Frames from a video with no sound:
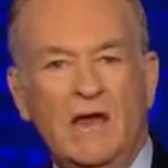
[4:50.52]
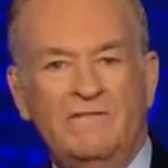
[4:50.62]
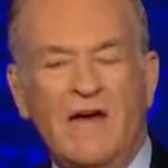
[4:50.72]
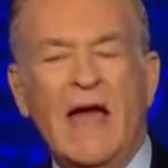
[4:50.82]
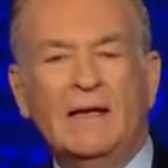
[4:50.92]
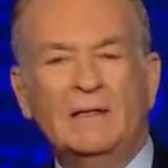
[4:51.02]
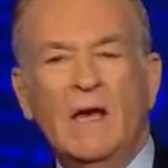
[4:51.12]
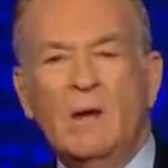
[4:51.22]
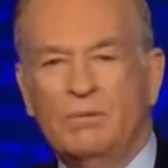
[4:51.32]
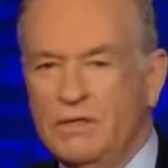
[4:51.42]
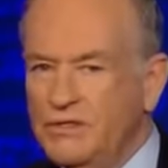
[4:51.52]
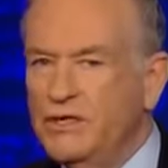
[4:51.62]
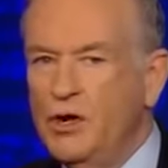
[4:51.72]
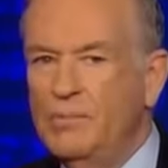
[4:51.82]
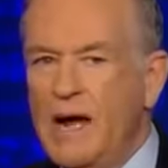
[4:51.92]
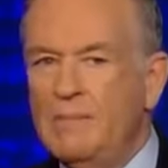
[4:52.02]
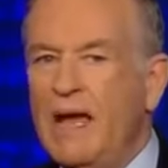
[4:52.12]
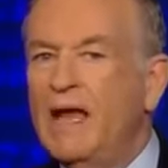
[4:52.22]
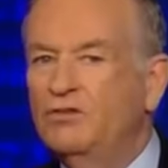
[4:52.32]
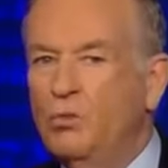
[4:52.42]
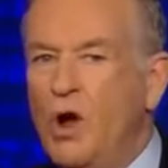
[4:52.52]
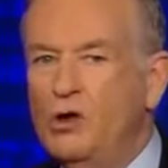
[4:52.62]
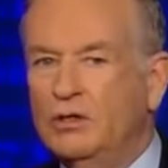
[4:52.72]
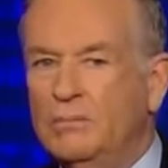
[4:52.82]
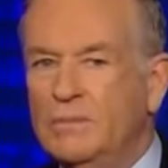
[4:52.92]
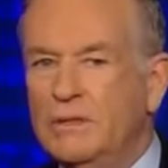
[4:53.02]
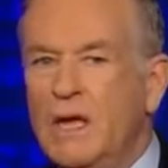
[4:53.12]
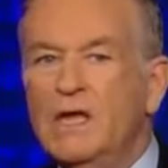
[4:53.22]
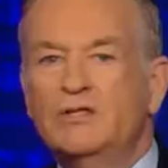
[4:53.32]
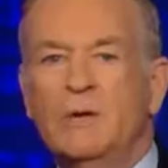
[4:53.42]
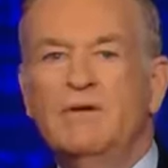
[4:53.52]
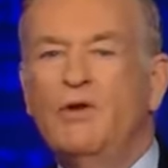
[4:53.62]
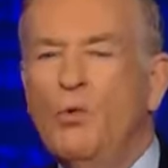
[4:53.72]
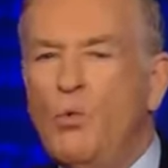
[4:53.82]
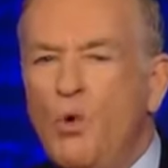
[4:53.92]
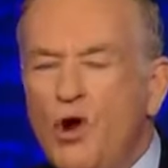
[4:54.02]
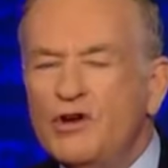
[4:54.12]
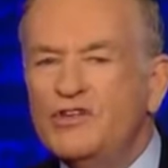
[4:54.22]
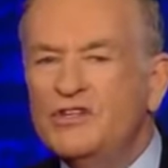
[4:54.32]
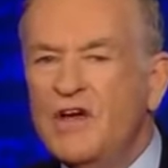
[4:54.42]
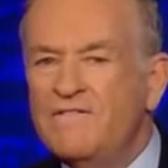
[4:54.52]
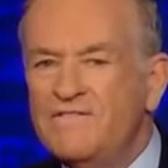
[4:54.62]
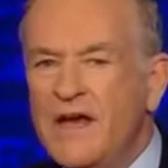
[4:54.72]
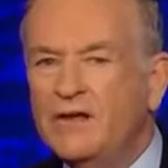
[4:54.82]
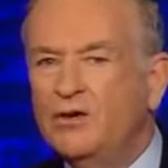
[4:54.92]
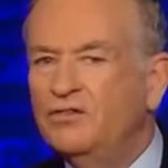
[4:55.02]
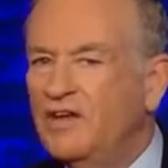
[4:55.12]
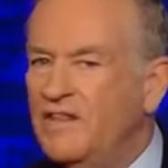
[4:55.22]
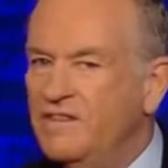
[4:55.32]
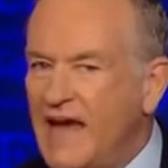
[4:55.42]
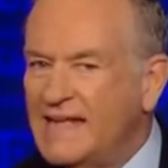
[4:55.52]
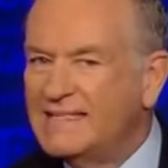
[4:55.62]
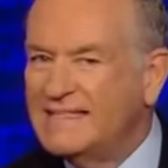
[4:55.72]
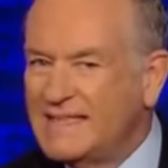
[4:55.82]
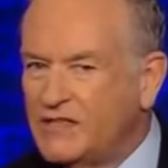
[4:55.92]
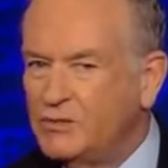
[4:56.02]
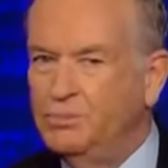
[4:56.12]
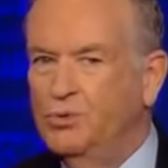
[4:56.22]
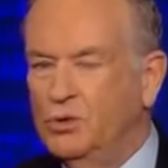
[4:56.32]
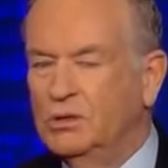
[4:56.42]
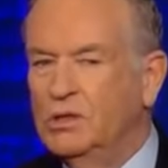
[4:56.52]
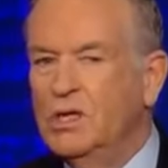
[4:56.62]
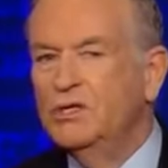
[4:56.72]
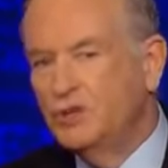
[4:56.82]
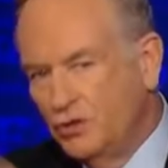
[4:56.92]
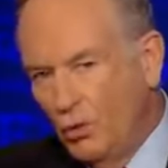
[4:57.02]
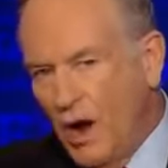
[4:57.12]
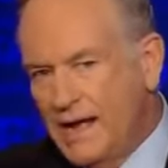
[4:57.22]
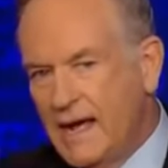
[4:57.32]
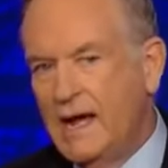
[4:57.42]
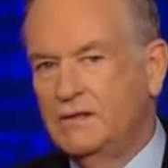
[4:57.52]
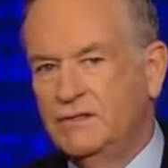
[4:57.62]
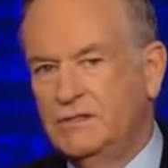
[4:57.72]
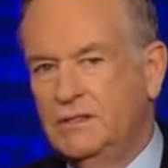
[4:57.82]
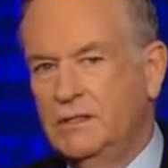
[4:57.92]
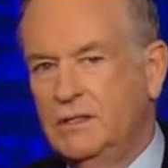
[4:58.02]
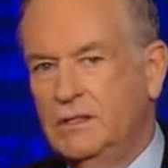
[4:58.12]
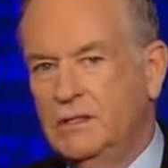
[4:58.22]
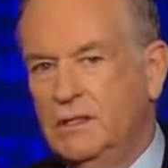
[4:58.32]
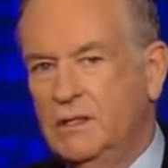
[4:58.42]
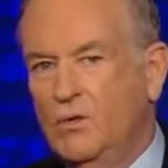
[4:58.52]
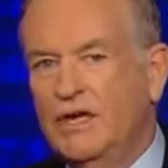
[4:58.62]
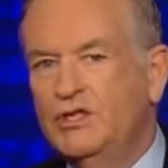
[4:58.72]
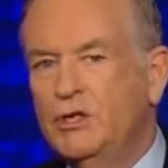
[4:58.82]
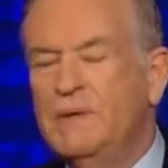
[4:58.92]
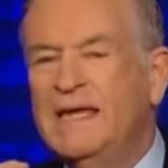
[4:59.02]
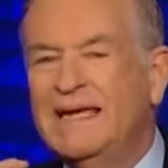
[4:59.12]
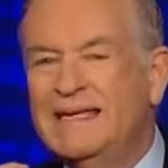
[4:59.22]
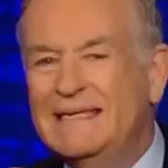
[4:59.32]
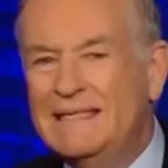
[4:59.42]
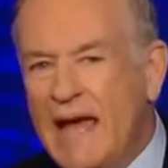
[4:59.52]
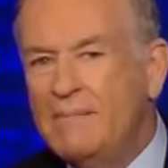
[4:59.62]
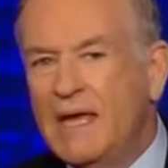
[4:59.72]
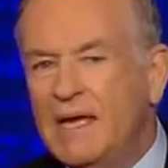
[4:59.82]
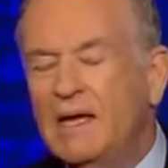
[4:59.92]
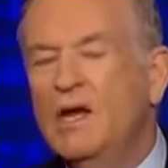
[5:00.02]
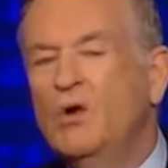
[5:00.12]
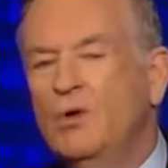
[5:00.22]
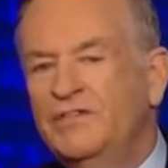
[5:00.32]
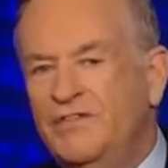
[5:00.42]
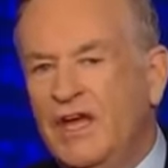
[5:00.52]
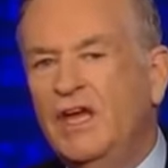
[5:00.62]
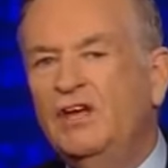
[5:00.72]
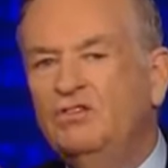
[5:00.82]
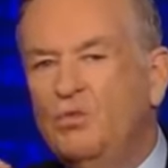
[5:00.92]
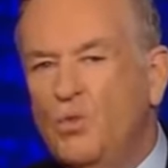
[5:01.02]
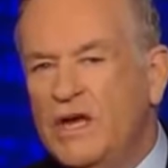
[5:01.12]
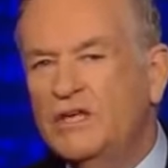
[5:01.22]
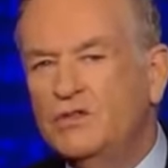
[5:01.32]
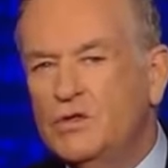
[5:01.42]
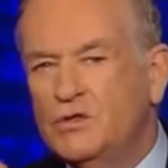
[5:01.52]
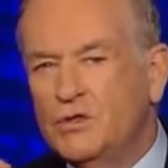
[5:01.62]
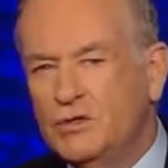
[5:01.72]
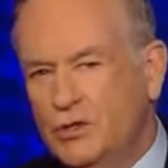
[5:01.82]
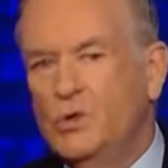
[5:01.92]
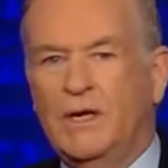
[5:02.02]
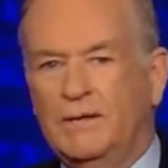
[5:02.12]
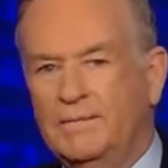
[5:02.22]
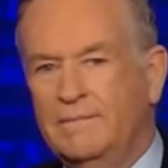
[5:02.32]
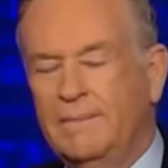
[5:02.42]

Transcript: In fact, President Obama has welcomed some of the worst offenders in that cesspool to the White House. when he should be condemning what these weasels are doing.